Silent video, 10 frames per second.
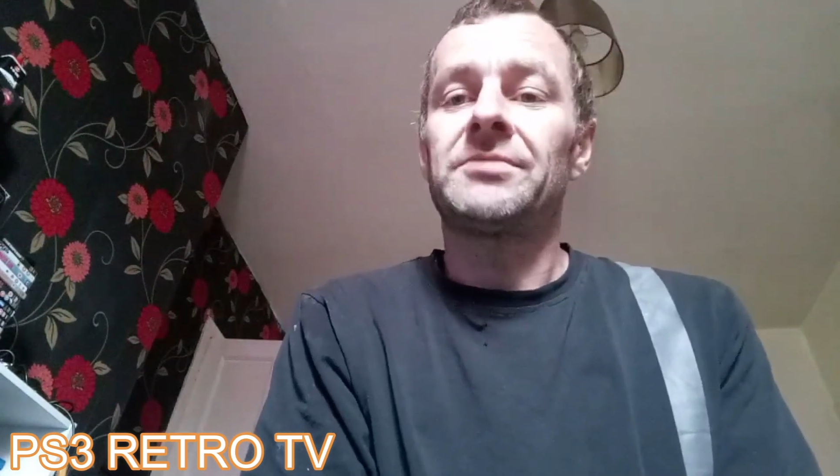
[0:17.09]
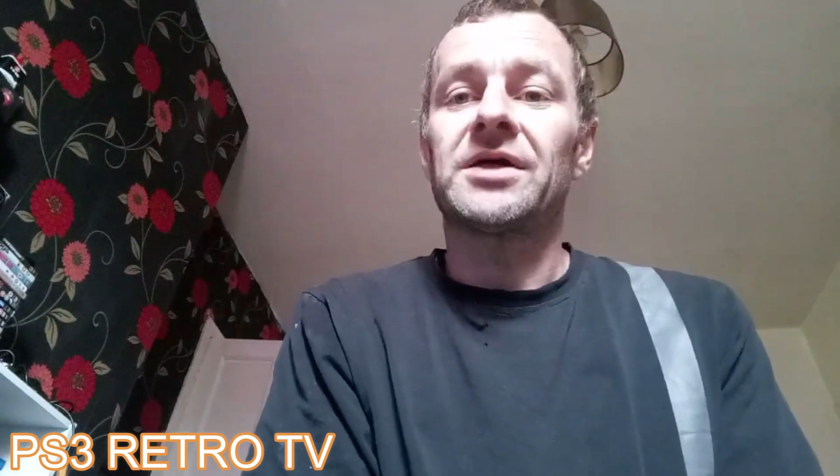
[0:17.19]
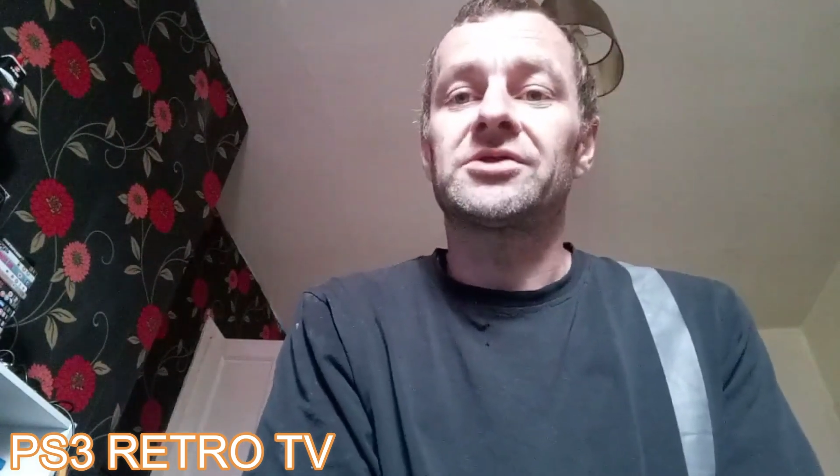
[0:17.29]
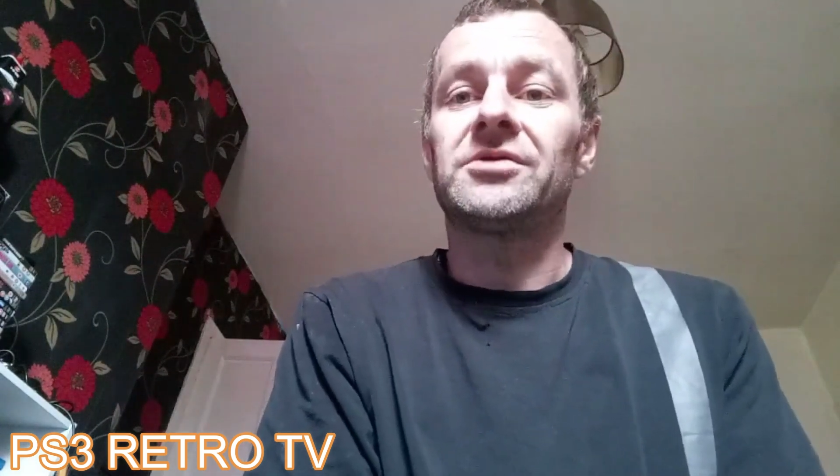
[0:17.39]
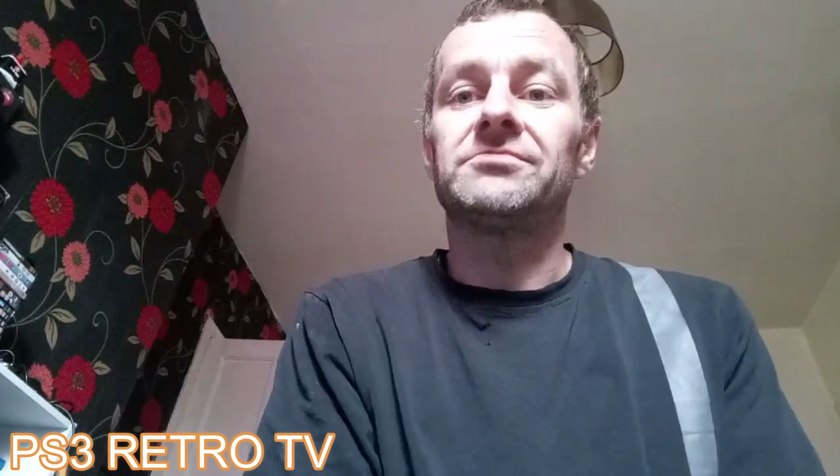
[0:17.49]

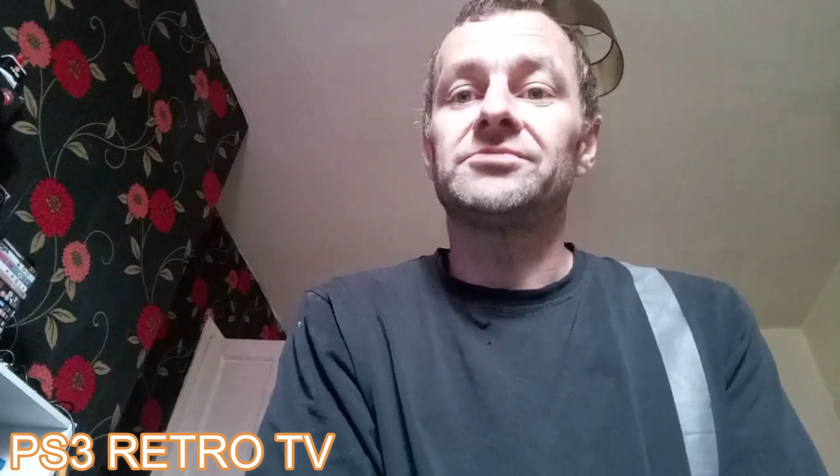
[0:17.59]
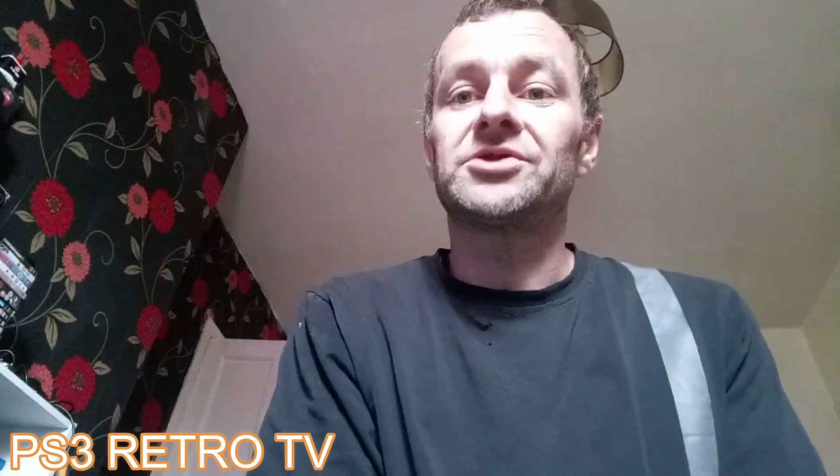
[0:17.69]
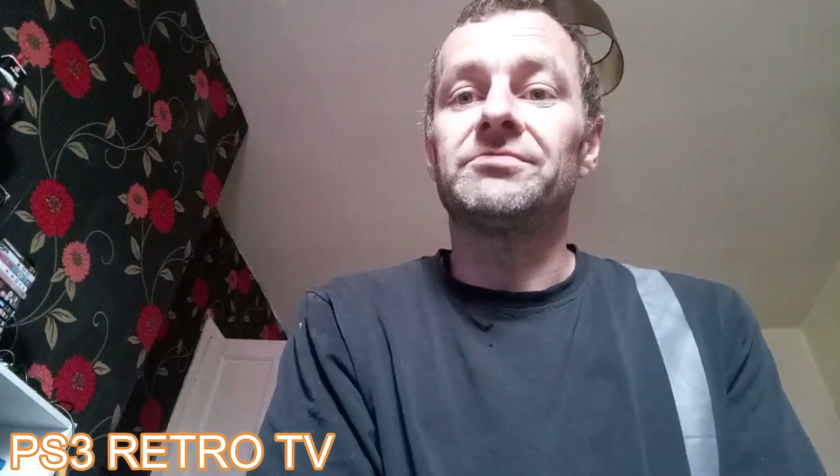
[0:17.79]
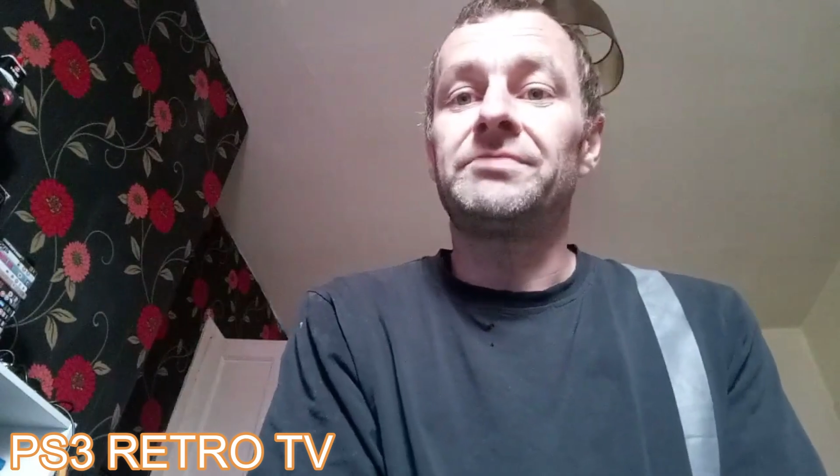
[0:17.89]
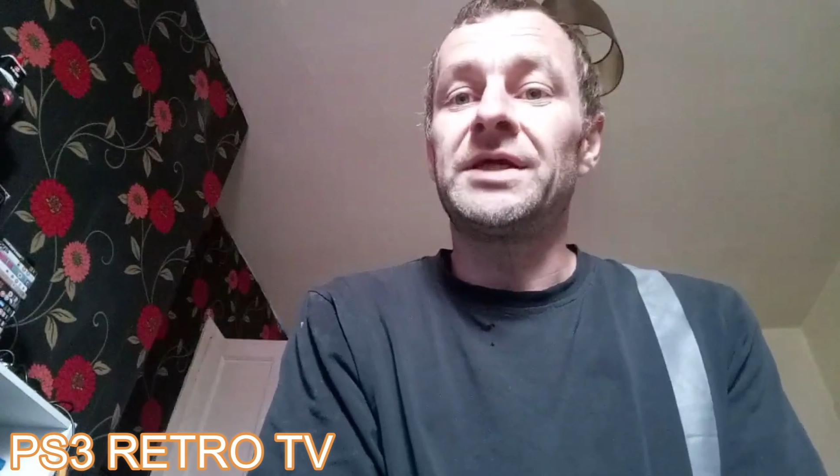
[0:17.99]
picked up
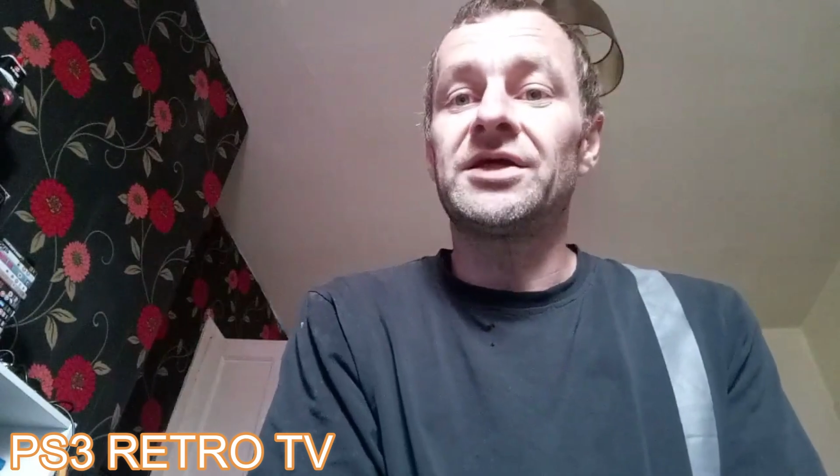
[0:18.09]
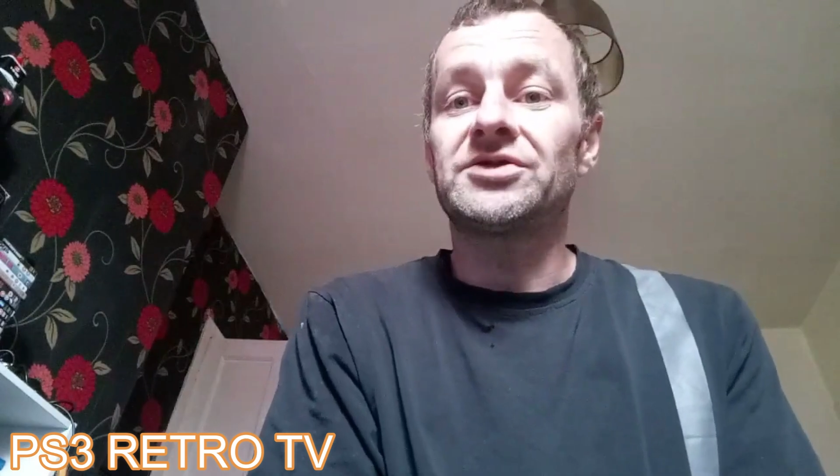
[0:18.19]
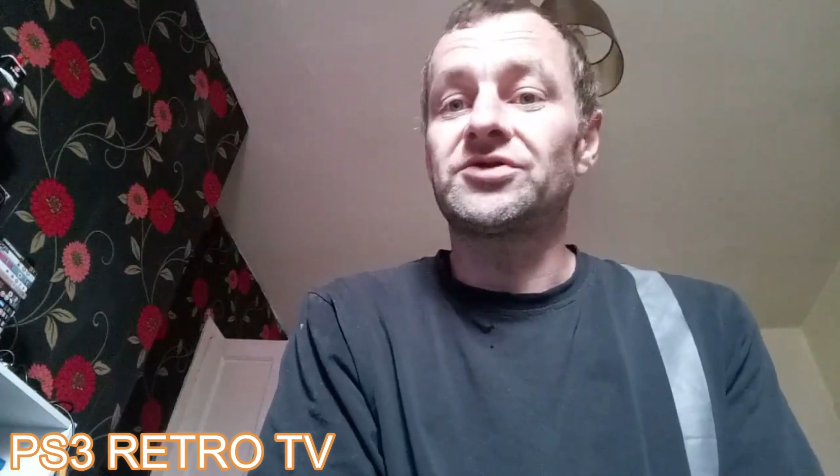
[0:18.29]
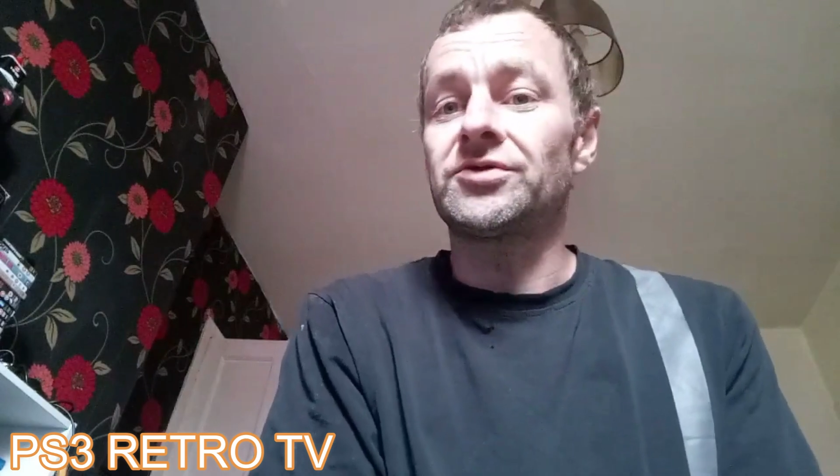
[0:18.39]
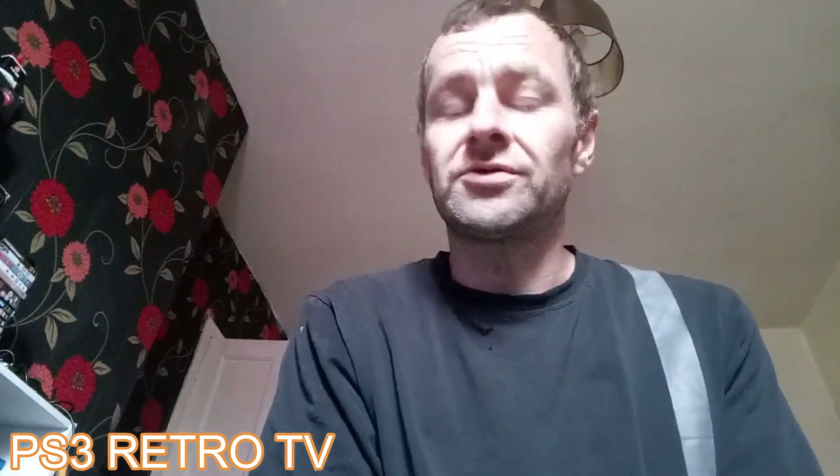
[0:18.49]
some
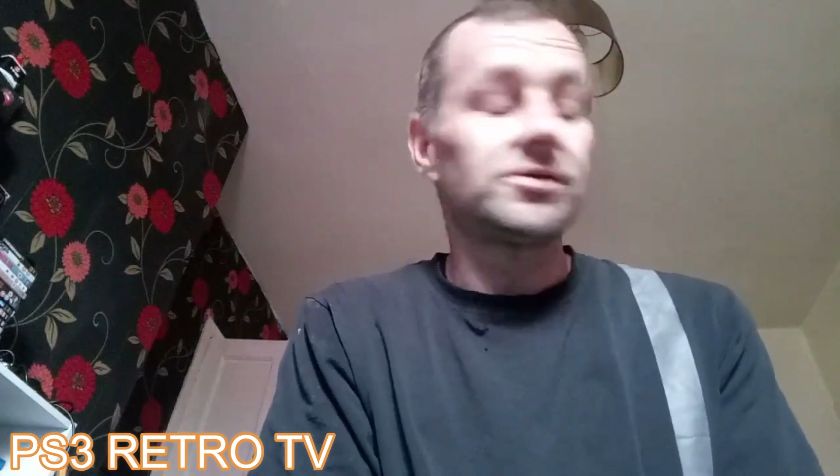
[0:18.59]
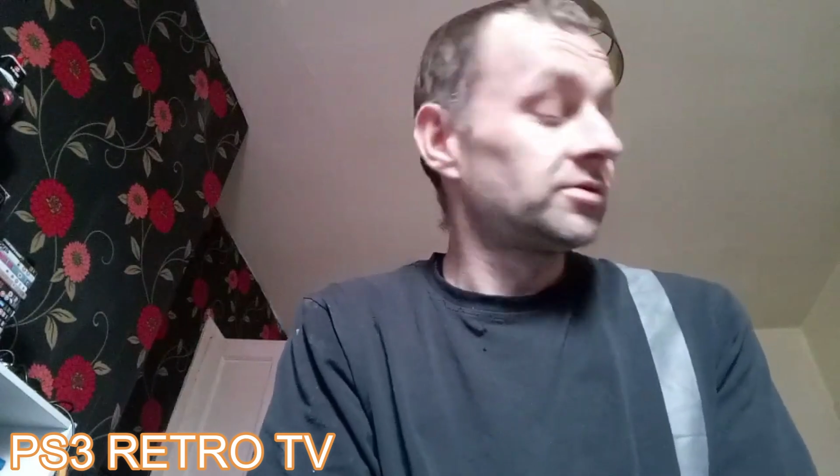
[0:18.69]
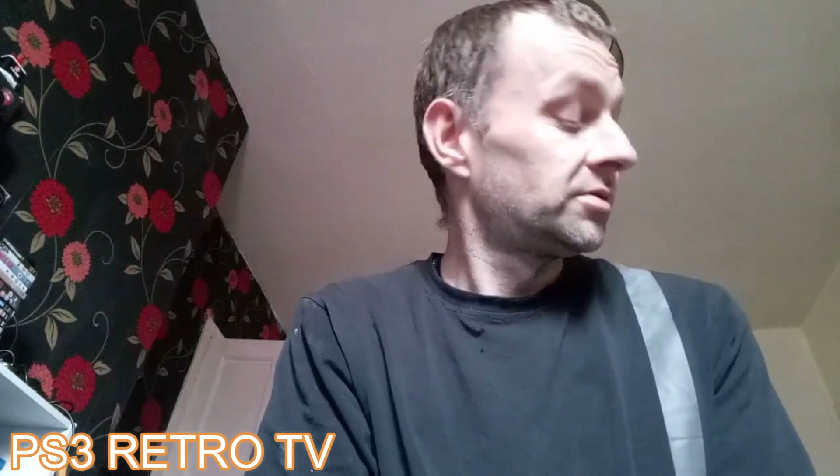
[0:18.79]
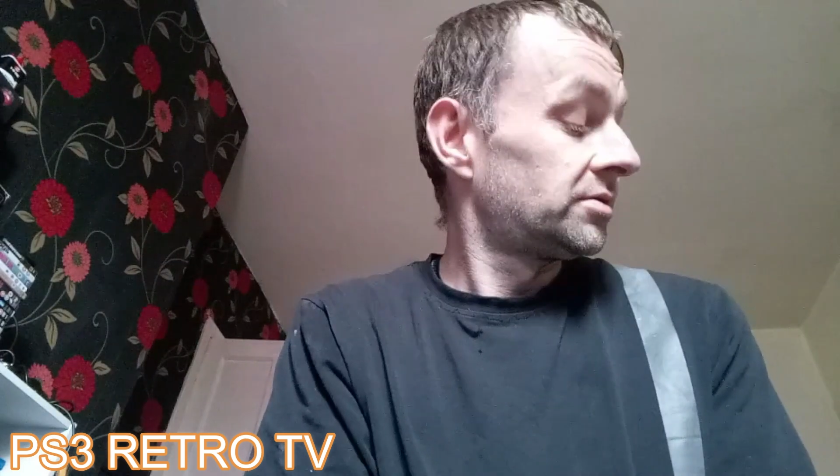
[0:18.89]
PS2,